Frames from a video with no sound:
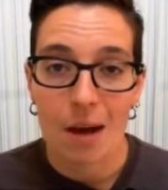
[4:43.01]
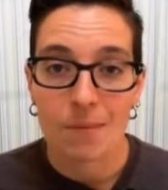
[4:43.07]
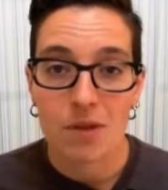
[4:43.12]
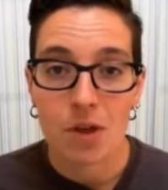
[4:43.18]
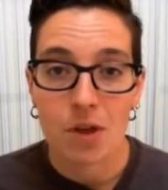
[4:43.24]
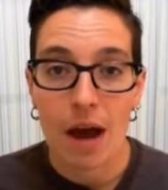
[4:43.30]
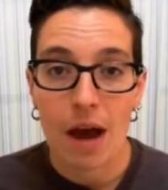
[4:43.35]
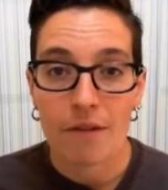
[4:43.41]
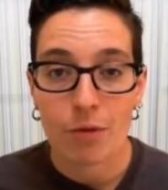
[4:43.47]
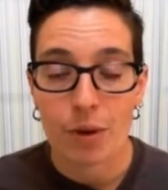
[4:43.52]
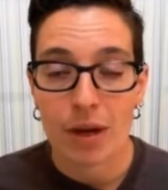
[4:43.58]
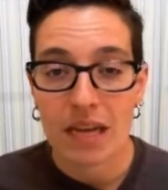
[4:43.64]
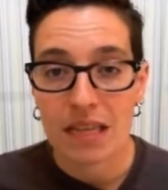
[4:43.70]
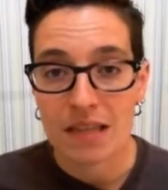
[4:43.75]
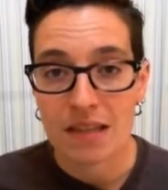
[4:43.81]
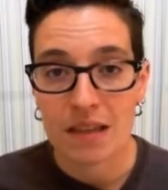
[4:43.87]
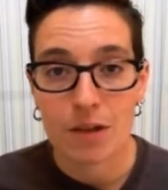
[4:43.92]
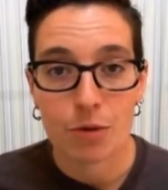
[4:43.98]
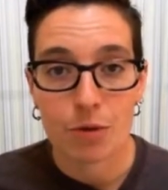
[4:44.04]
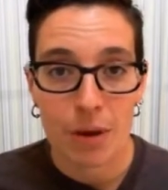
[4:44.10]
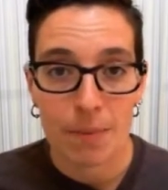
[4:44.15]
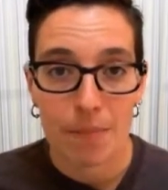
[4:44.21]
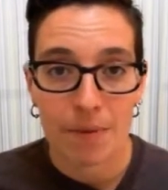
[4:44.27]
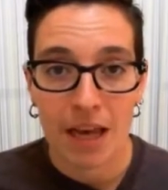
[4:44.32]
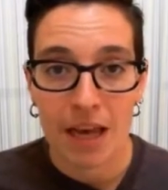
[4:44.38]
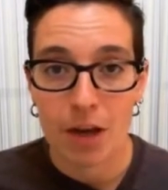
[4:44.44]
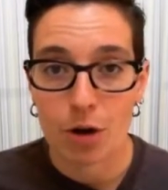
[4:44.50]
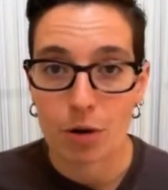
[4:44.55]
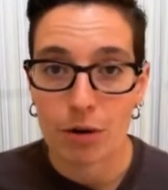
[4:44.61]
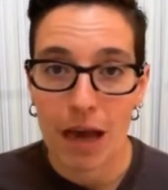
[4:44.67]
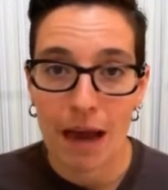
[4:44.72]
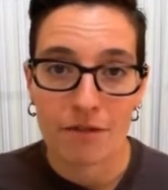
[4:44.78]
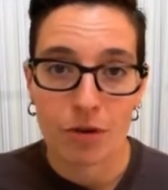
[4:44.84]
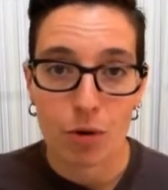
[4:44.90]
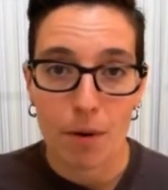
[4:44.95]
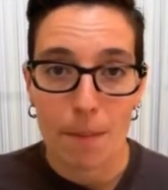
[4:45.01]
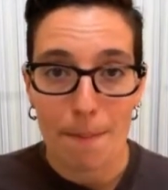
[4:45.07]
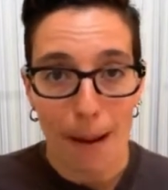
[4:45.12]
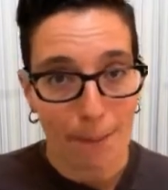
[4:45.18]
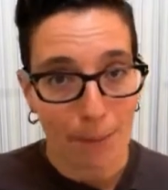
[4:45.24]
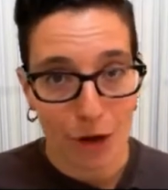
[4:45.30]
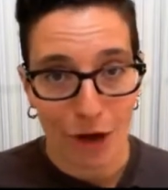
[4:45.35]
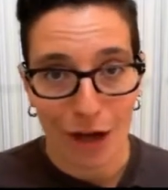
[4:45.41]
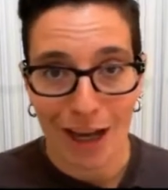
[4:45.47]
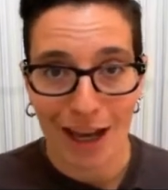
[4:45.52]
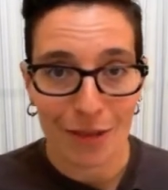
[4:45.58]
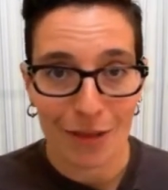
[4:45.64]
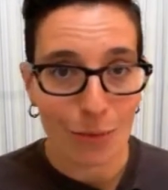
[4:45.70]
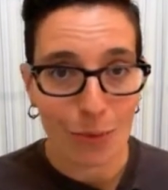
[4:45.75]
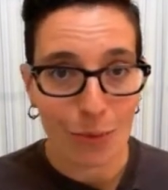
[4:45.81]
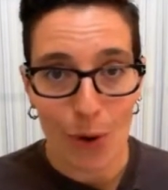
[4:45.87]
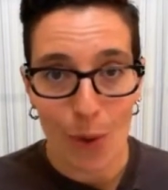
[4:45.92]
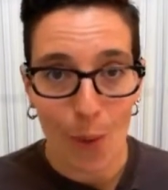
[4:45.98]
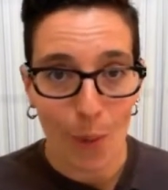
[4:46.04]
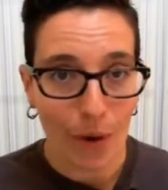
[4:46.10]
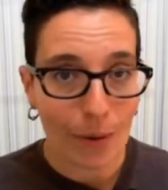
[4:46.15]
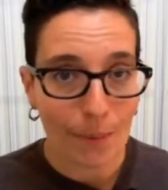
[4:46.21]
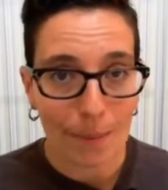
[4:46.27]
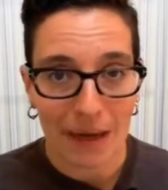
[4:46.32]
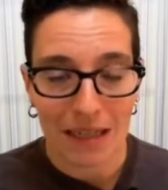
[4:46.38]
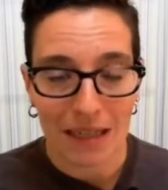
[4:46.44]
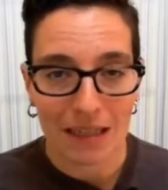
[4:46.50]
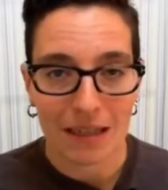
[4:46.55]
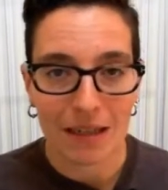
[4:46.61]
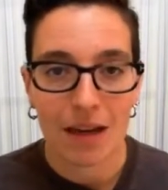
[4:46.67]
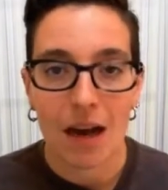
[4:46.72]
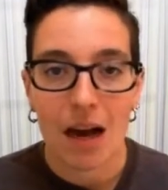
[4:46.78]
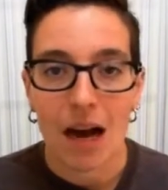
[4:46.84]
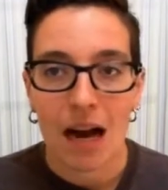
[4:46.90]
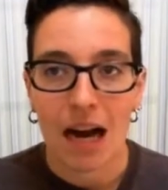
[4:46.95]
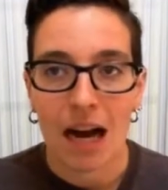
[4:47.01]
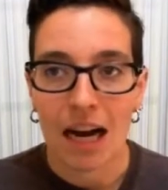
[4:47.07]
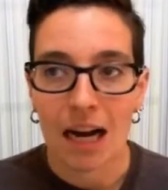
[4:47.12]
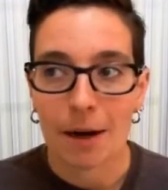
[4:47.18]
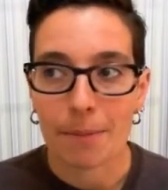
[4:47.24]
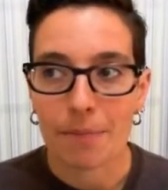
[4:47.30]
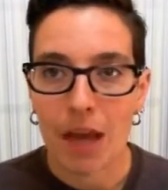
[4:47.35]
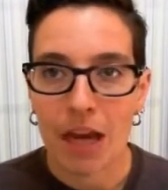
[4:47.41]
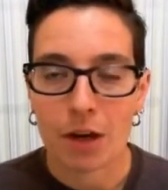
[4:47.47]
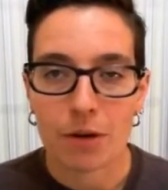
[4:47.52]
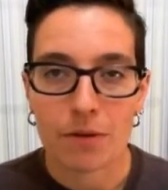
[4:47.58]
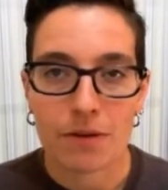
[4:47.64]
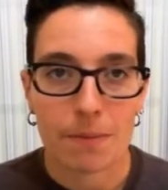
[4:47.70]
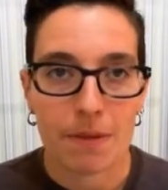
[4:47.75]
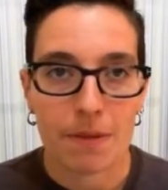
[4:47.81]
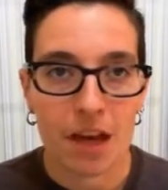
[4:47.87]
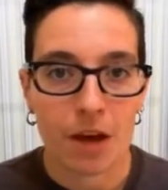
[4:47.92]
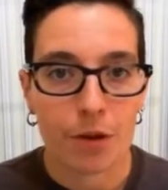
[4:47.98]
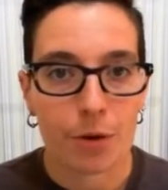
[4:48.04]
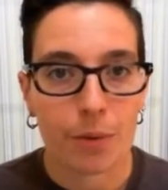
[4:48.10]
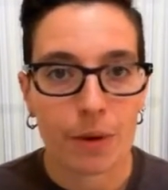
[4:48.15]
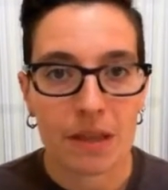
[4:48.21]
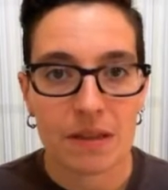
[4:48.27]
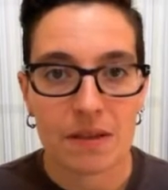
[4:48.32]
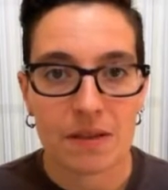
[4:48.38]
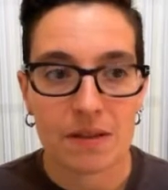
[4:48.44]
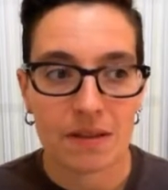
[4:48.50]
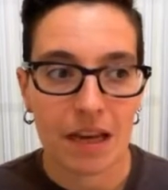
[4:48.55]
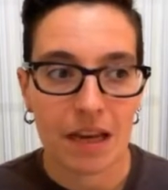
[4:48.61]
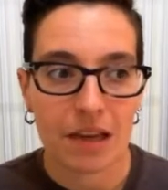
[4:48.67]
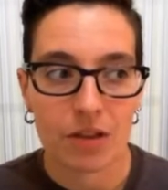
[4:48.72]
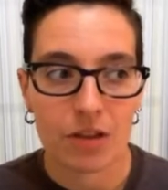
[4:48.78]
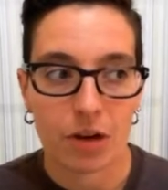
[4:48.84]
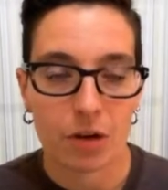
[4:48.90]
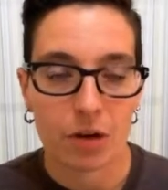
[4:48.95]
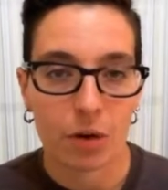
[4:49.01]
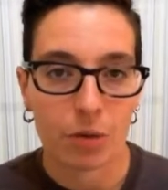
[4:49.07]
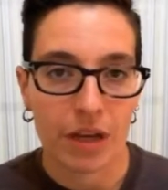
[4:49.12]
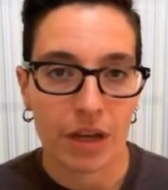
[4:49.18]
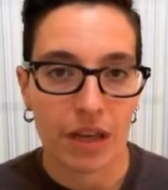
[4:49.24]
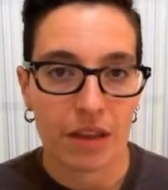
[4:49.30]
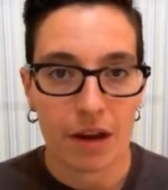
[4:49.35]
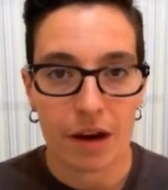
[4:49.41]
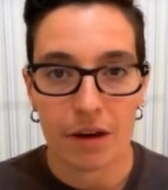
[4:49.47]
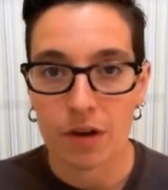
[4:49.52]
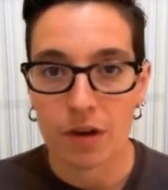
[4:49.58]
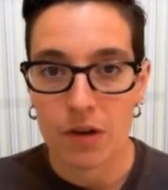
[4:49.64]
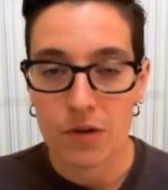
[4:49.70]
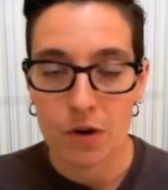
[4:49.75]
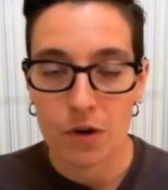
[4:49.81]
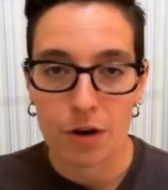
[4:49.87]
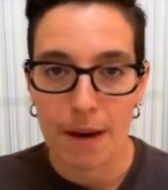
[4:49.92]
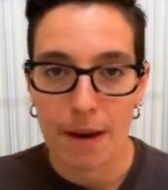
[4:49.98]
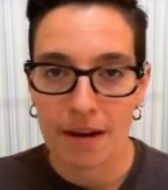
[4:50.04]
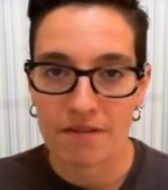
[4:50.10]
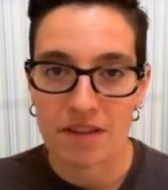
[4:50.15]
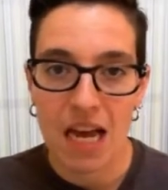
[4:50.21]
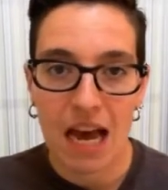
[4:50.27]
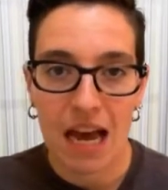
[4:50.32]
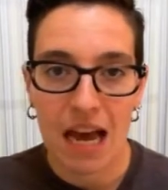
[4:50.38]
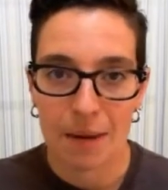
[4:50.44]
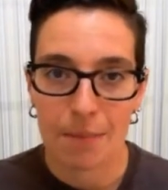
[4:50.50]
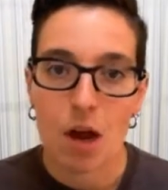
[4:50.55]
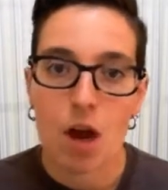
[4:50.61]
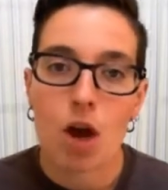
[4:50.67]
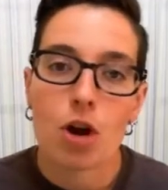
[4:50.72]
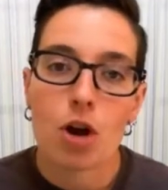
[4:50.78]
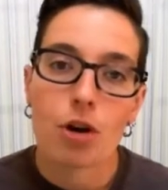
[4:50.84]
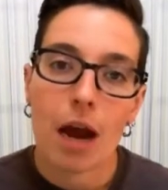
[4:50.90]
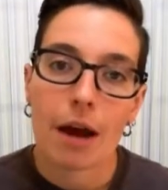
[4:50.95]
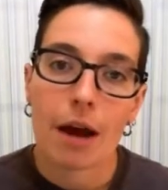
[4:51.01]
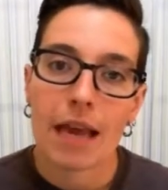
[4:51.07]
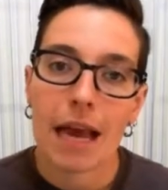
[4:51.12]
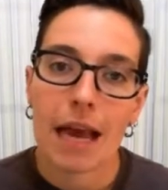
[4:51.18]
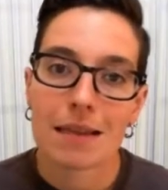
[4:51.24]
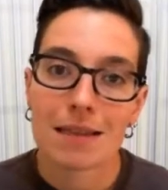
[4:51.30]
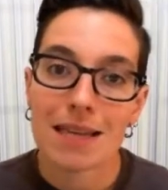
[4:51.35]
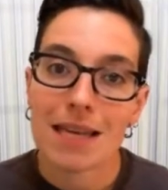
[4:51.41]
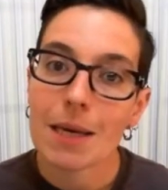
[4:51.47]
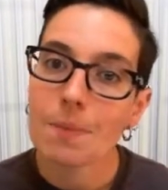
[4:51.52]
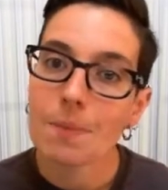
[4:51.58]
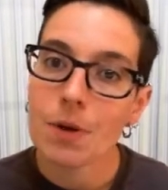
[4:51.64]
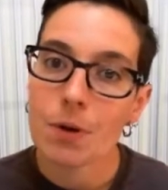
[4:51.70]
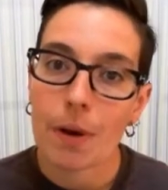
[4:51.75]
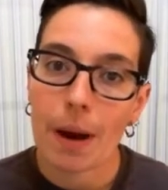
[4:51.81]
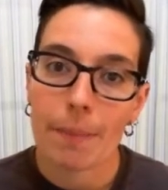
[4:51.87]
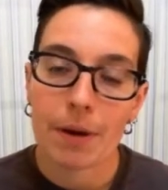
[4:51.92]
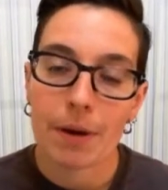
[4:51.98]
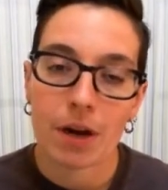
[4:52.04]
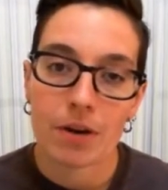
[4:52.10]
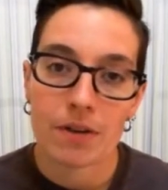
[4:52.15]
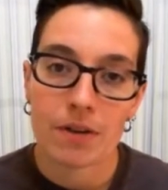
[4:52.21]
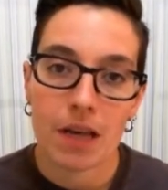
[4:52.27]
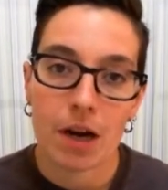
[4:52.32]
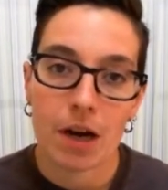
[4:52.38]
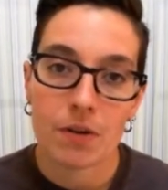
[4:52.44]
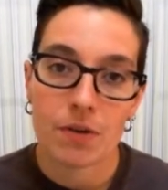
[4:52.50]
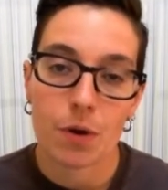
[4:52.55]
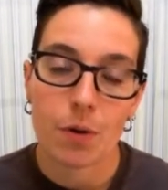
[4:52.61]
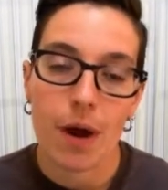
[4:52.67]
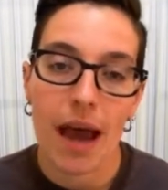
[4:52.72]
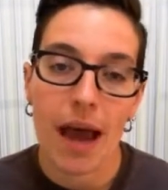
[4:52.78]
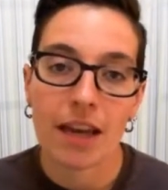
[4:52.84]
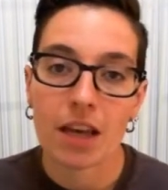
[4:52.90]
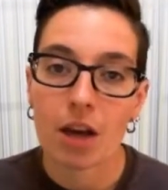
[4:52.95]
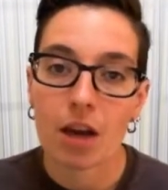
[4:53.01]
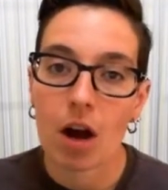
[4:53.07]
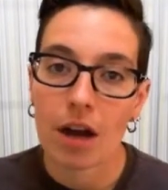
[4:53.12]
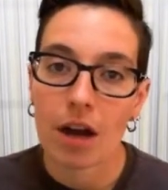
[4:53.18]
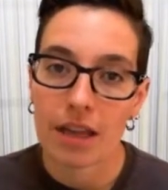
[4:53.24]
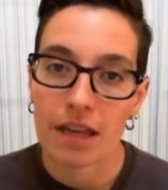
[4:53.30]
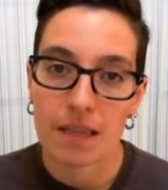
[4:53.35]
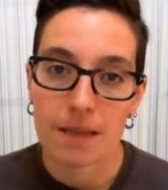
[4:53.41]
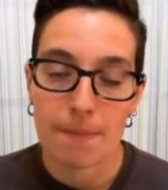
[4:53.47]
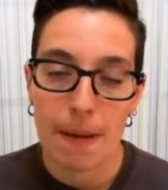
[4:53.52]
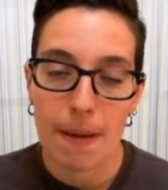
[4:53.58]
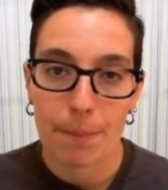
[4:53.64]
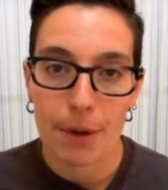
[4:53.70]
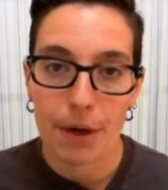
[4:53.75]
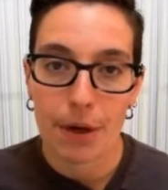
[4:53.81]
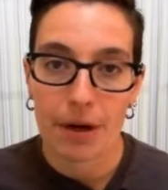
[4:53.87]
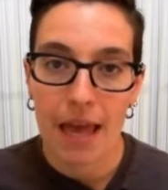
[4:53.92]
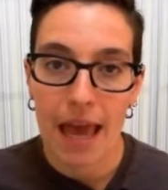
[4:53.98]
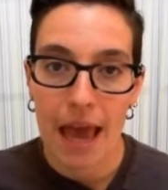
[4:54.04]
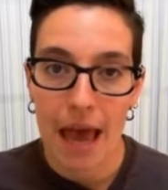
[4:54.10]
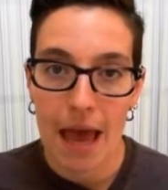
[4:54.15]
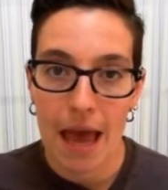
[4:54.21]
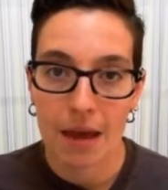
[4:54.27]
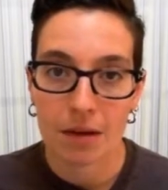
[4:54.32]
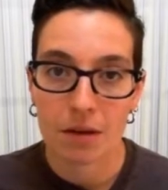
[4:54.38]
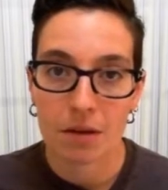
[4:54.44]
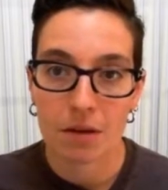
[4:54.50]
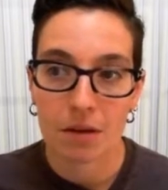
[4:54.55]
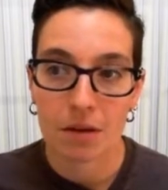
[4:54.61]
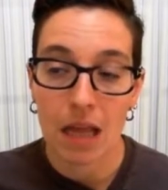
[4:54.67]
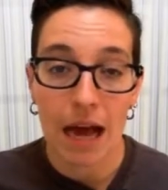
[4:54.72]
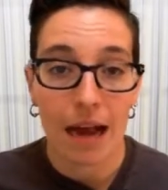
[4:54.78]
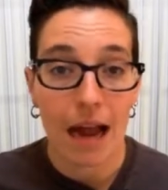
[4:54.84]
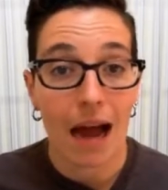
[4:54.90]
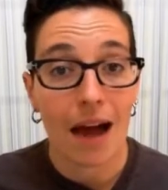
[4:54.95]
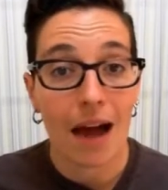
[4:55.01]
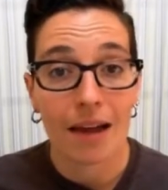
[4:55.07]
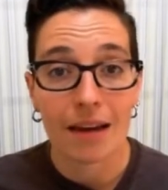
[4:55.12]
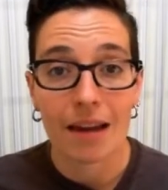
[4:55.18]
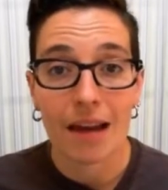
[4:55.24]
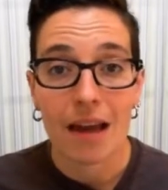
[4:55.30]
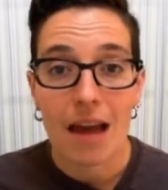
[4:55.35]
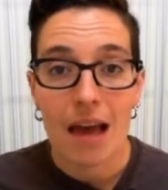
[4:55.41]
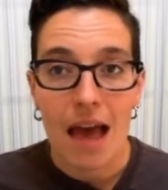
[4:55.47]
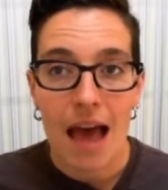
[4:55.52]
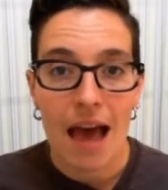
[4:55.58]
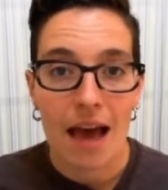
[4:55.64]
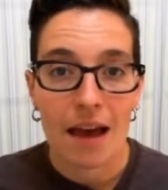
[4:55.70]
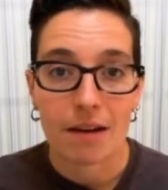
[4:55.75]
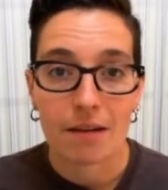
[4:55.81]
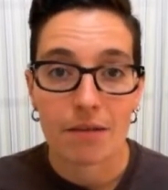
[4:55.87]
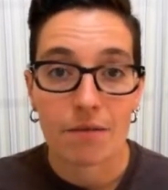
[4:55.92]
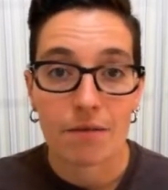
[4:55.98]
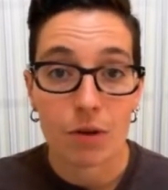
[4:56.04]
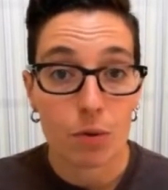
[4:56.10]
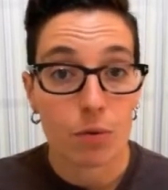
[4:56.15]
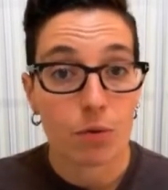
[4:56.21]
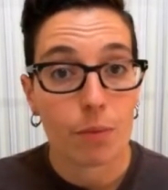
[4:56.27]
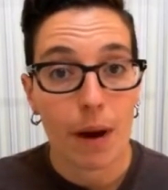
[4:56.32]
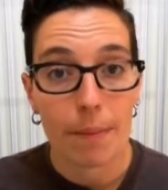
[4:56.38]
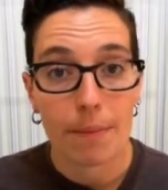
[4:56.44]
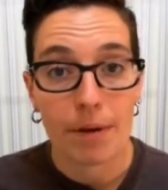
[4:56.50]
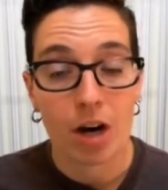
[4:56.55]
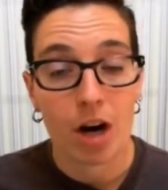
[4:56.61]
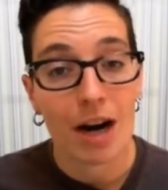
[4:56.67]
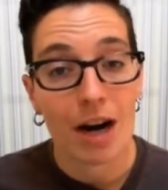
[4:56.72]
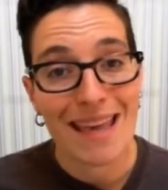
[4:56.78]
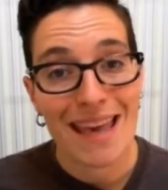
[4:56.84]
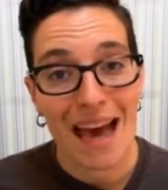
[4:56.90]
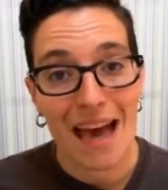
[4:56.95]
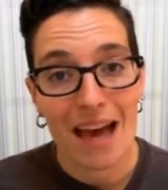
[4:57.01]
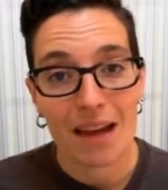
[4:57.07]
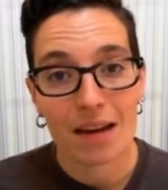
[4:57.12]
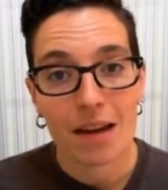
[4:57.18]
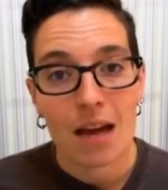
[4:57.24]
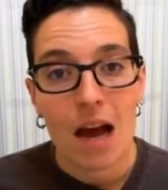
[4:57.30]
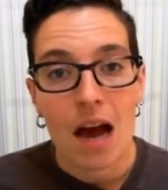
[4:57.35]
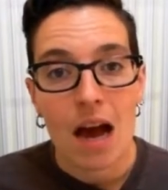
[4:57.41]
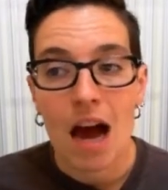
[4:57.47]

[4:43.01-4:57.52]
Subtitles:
So everyone can see the replay. You don't have to remember to hit the record button. I know some of the other ones, like they're only there for a certain amount of time. Crowdcast keeps your webinars there, so any audience member can log on and view the webinar again.